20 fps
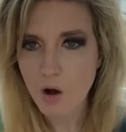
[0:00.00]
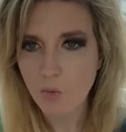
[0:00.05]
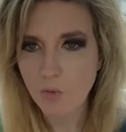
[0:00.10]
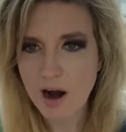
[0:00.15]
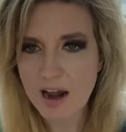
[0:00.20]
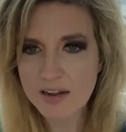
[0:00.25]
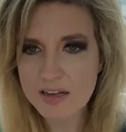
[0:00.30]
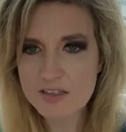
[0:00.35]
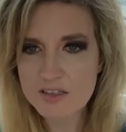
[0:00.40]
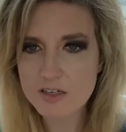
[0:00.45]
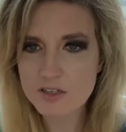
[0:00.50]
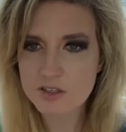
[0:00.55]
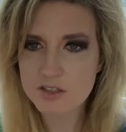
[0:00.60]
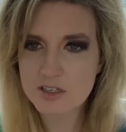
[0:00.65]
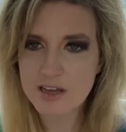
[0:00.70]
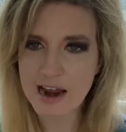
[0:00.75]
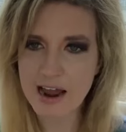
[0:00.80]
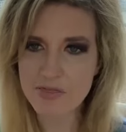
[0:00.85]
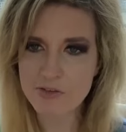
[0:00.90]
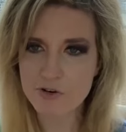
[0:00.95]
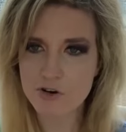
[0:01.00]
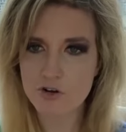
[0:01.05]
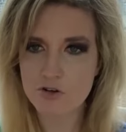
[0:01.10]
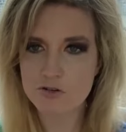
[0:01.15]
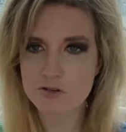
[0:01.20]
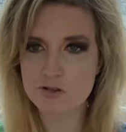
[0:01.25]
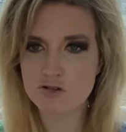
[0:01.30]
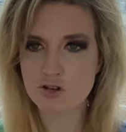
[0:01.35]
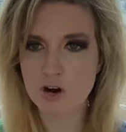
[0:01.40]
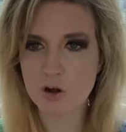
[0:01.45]
Riley said, "Does Kathryn
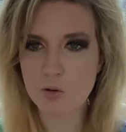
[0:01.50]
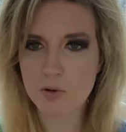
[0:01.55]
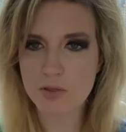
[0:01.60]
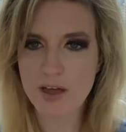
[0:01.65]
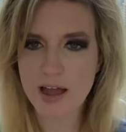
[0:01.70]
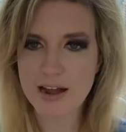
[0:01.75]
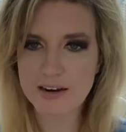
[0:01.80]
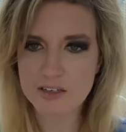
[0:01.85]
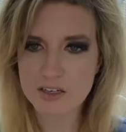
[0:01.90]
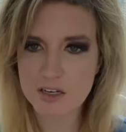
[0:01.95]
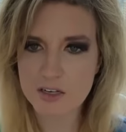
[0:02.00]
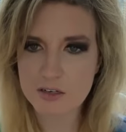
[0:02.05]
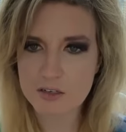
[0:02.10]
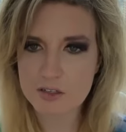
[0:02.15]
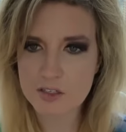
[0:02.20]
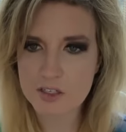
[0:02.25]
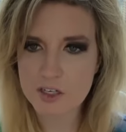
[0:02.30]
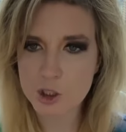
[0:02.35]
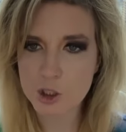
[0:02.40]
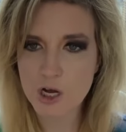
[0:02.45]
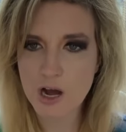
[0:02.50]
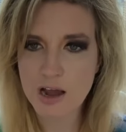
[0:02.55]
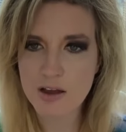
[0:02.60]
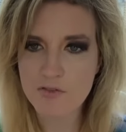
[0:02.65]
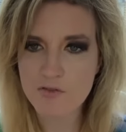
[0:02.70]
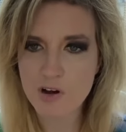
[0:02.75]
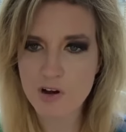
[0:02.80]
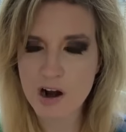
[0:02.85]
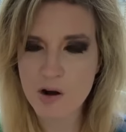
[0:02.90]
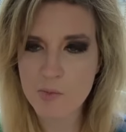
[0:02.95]
Newton struggle with acting in a
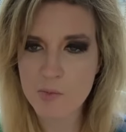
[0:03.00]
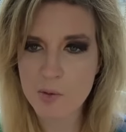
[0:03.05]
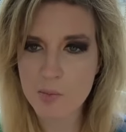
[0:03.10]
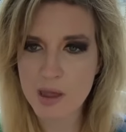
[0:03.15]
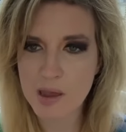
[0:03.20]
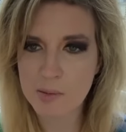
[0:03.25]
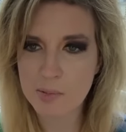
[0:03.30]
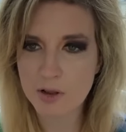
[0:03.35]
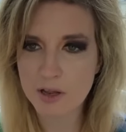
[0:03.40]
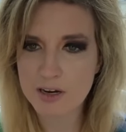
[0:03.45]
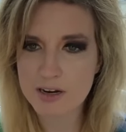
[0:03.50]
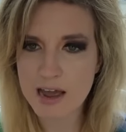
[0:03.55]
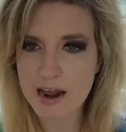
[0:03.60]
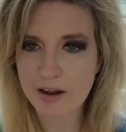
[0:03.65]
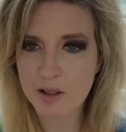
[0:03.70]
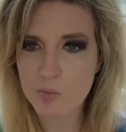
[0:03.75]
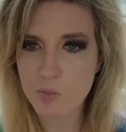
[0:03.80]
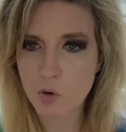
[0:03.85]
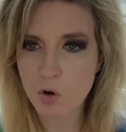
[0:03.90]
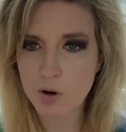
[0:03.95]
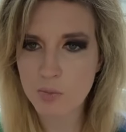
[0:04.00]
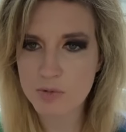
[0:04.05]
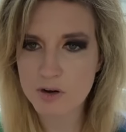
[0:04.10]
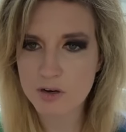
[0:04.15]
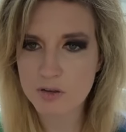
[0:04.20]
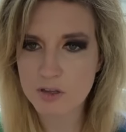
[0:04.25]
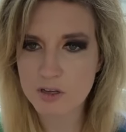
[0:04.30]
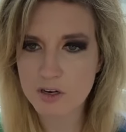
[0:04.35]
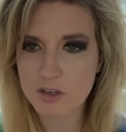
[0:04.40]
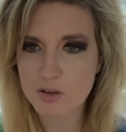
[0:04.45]
CGI environment, maybe like Natalie
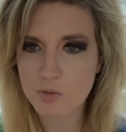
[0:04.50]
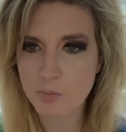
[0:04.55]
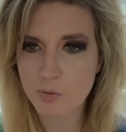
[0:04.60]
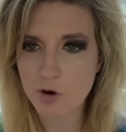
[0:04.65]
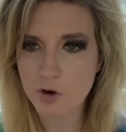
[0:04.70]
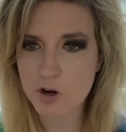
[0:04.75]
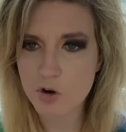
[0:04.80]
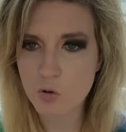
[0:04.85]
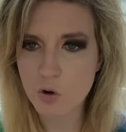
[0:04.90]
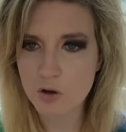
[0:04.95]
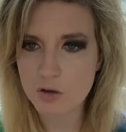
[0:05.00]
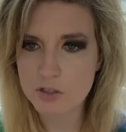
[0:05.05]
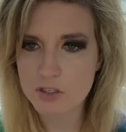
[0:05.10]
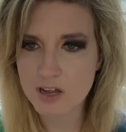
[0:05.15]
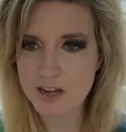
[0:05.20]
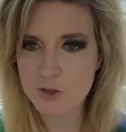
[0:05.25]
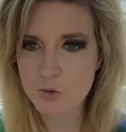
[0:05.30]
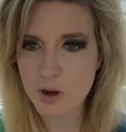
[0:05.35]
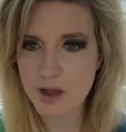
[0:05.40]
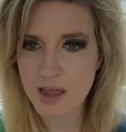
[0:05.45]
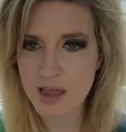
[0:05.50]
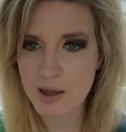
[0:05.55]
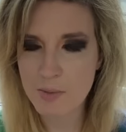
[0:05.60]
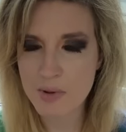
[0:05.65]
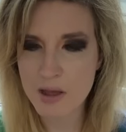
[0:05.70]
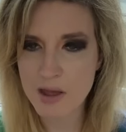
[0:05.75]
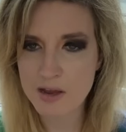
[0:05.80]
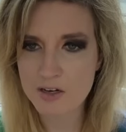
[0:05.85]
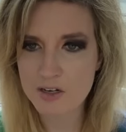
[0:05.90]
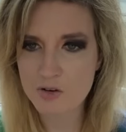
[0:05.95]
Portman and did in the prequels, and that's why
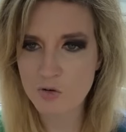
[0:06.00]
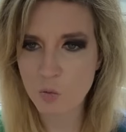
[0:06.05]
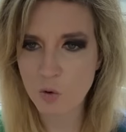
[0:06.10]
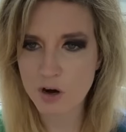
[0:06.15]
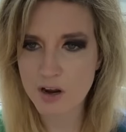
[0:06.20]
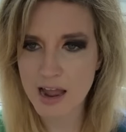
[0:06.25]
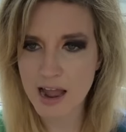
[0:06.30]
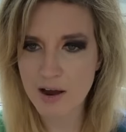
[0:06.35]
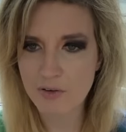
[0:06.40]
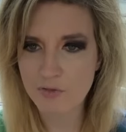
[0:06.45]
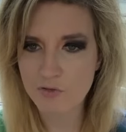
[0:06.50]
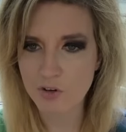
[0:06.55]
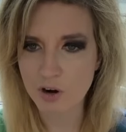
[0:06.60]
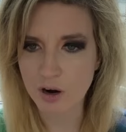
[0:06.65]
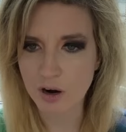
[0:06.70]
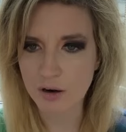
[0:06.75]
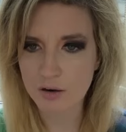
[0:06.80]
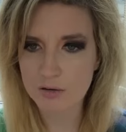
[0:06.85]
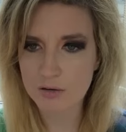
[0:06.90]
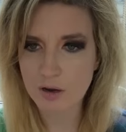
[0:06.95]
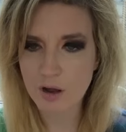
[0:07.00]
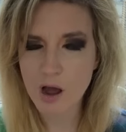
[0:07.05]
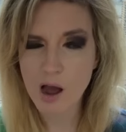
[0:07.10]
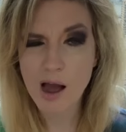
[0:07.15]
Ant Man didn't work out for her?"